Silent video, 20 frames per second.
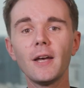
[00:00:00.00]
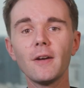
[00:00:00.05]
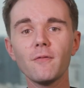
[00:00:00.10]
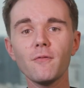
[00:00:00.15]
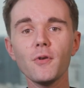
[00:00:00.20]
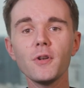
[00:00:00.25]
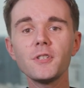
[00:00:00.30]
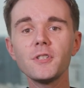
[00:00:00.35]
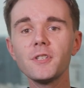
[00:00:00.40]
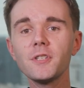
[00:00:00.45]

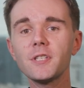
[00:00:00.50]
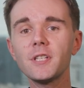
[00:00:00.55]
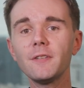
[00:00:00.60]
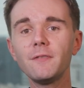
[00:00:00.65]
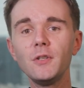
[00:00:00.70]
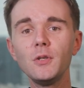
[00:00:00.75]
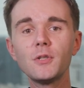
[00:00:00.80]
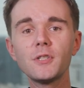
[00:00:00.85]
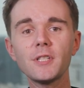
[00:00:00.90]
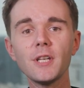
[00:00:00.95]
For instance,
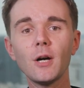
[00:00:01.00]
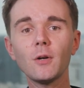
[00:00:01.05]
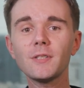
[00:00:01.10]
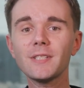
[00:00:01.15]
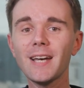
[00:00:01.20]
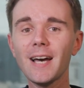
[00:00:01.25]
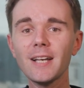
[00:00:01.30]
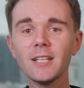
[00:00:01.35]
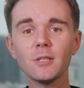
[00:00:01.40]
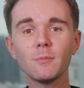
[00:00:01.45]
if you sell
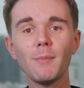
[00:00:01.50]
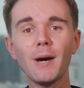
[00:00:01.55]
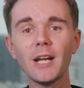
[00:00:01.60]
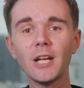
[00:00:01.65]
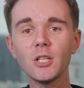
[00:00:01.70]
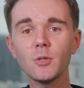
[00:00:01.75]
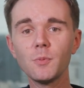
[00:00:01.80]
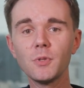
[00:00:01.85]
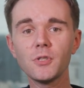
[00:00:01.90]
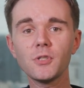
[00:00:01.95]
task
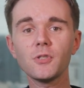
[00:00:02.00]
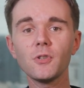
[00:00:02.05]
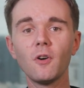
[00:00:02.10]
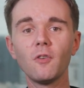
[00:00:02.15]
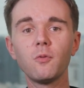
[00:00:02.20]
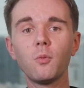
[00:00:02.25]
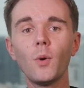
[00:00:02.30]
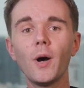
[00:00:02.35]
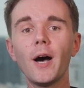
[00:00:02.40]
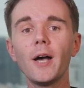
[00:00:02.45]
management
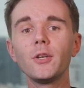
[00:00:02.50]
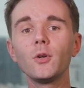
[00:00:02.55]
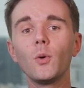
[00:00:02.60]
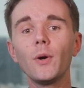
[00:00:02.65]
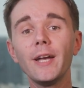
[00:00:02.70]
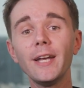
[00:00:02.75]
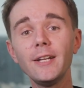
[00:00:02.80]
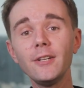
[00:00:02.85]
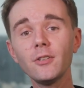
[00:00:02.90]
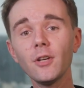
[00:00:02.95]
software,
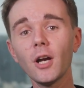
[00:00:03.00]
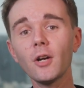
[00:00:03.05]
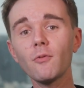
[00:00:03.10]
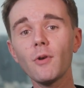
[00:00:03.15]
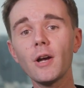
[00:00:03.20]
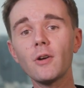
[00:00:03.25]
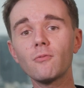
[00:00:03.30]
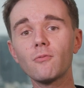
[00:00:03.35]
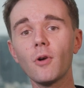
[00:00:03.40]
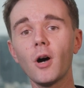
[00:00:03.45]
your
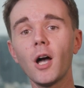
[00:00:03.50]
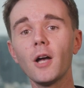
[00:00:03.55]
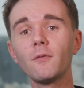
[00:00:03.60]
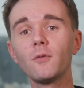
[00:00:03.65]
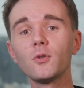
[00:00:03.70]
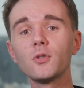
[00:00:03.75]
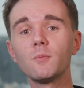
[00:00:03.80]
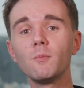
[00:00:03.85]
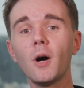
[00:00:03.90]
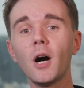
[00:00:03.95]
indirect
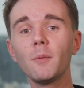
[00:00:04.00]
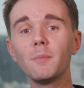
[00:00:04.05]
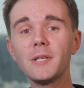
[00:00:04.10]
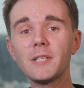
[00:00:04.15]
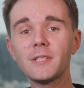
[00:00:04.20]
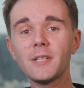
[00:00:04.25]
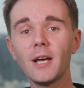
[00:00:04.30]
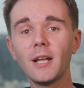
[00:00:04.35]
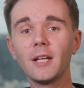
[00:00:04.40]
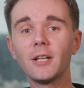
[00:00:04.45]
rivals might be
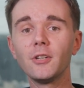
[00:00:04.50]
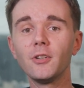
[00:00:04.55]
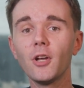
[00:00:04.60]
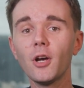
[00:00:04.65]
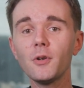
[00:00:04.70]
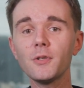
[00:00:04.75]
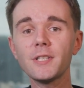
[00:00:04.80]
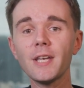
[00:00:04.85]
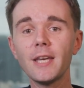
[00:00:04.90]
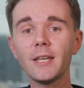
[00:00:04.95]
selling
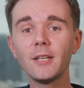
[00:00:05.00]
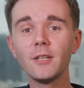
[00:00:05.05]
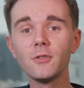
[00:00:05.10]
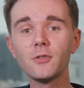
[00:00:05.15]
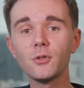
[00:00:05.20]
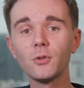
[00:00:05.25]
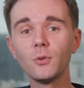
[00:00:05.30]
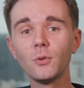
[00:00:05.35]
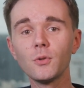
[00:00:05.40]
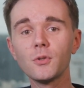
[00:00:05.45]
note-taking
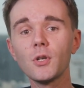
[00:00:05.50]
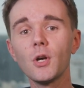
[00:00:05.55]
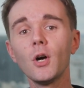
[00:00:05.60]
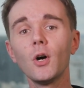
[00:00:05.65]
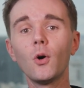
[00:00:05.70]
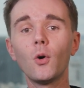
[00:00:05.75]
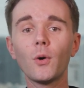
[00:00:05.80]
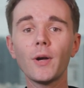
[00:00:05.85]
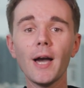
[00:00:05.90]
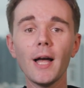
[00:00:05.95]
tools
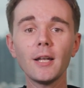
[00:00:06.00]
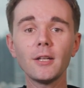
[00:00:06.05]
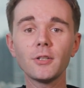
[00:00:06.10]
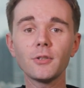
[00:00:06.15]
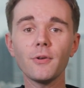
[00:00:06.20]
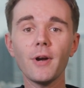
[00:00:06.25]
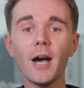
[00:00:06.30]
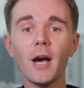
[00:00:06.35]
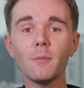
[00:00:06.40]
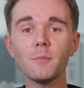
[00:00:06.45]
or
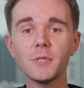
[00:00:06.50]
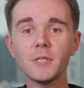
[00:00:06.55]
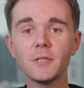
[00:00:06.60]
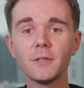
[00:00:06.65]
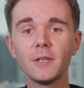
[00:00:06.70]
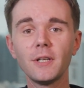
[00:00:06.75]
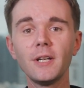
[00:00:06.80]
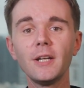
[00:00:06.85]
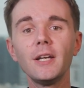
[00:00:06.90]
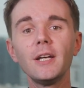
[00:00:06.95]
calendar apps.
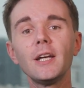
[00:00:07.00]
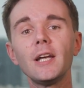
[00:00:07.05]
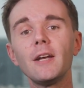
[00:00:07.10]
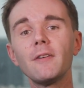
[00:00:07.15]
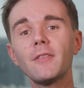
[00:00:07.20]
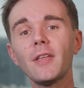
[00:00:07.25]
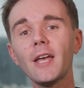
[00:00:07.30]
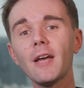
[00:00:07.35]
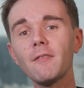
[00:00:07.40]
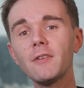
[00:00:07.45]

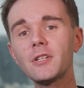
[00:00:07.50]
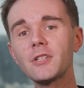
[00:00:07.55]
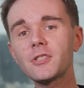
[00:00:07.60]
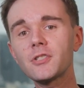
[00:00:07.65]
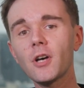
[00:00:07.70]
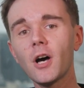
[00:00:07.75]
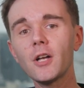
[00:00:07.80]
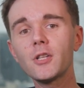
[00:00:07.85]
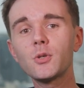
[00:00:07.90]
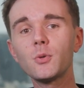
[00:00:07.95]
If they ever
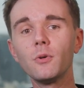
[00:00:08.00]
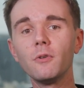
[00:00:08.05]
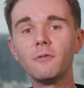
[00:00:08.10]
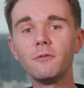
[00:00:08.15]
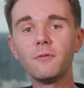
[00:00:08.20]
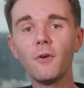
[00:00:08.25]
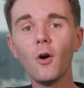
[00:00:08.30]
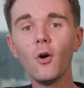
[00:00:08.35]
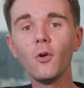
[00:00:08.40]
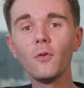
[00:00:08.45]
decide to
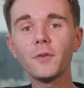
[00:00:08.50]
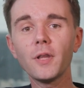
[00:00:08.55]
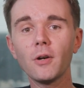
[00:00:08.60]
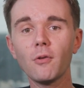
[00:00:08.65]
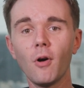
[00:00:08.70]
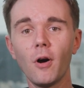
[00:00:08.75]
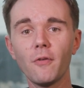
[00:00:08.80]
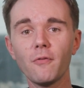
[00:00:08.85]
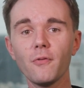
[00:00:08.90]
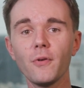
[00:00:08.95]
evolve
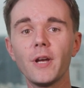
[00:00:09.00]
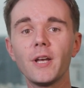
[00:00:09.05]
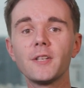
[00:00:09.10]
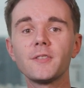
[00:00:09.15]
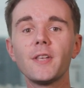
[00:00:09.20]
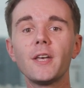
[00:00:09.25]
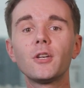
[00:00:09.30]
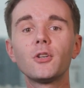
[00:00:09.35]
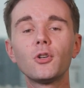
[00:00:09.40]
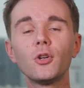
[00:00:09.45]
their
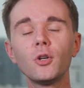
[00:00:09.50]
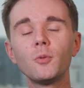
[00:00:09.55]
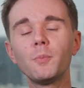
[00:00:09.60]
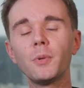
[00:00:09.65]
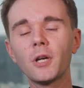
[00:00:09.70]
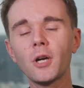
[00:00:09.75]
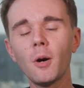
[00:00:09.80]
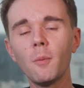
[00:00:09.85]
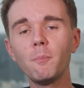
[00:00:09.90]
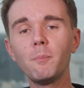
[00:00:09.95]
offerings, they could
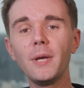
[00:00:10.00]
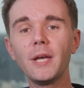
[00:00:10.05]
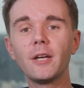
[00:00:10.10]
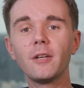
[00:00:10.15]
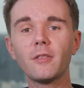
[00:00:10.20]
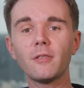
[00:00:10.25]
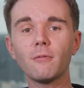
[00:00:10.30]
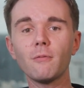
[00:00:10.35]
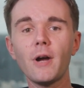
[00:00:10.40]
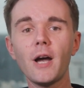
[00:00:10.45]
become
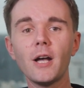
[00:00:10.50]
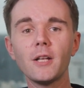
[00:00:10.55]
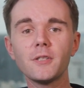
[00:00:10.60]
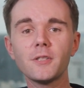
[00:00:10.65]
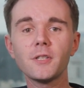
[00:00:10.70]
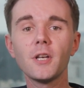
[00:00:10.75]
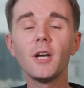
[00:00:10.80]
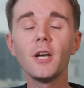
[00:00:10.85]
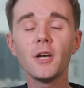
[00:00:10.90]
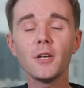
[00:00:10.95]
bigger
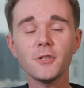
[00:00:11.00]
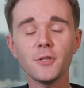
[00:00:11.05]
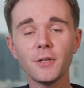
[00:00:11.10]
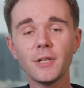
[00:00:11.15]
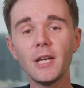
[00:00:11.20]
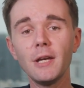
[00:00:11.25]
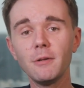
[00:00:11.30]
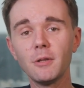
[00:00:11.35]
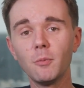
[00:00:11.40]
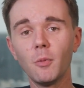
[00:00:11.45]
threats, so
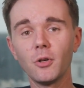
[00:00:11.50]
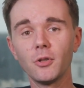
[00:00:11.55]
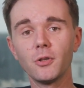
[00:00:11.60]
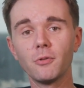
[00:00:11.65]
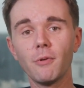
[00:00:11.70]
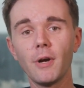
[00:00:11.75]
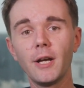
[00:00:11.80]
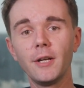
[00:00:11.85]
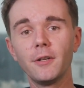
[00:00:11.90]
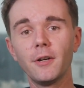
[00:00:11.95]
keep them on your
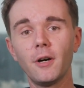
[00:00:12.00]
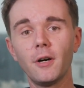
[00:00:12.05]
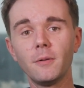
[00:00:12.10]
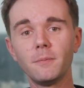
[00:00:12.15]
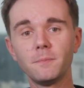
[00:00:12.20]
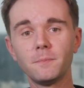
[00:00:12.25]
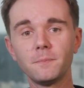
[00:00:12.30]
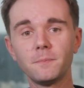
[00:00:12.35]
radar.